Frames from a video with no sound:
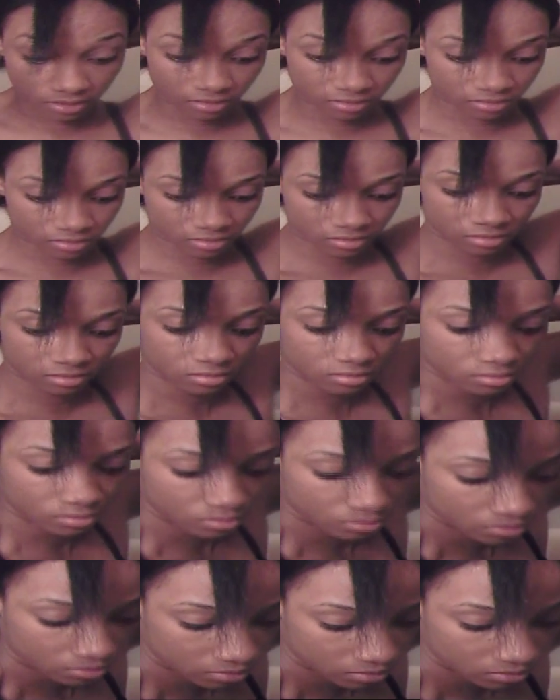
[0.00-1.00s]
else.
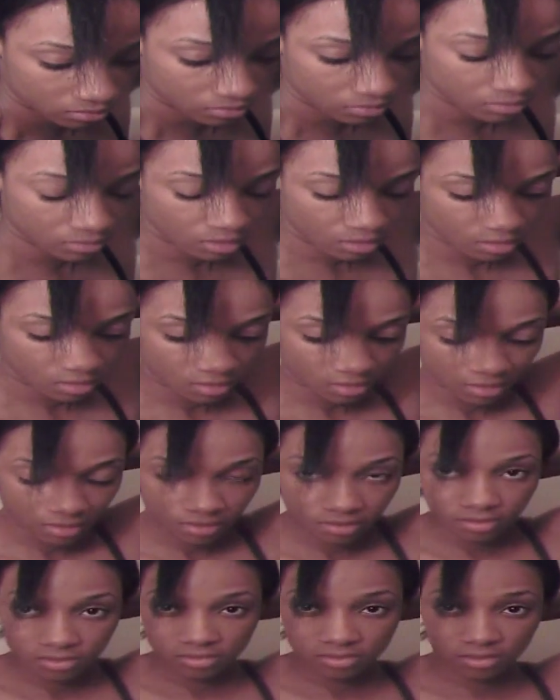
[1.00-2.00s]

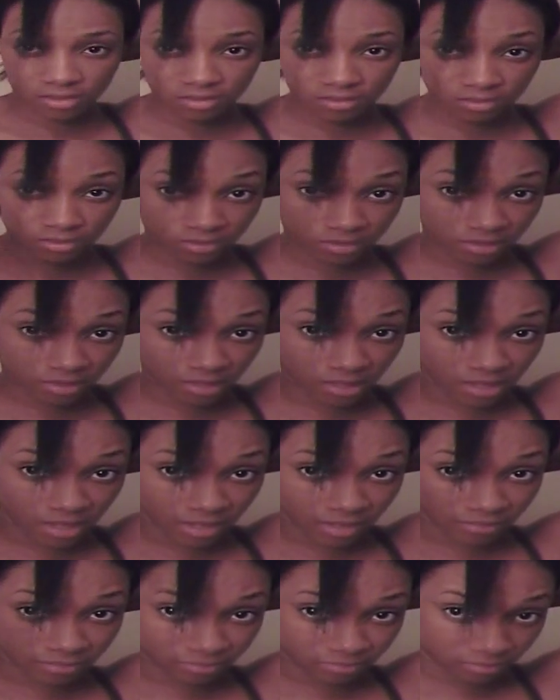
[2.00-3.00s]
It's also good to
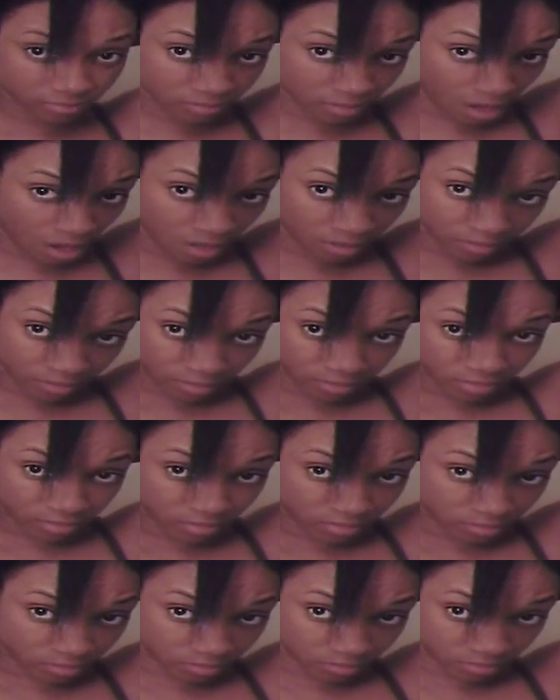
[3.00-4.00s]
have
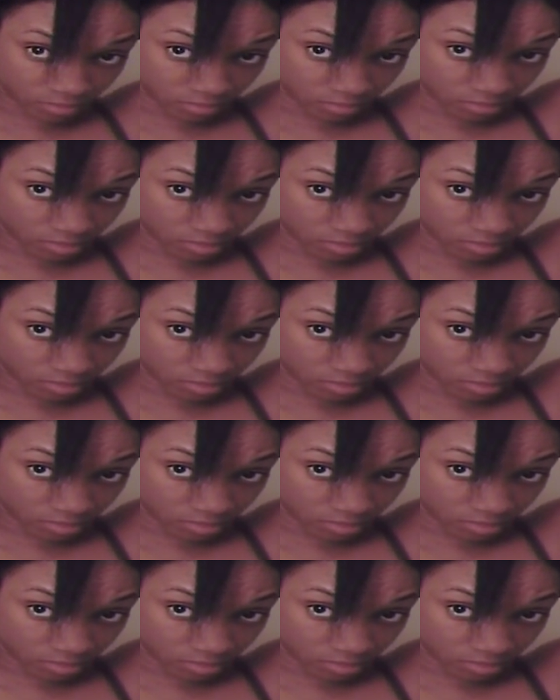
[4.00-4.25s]
knockers or a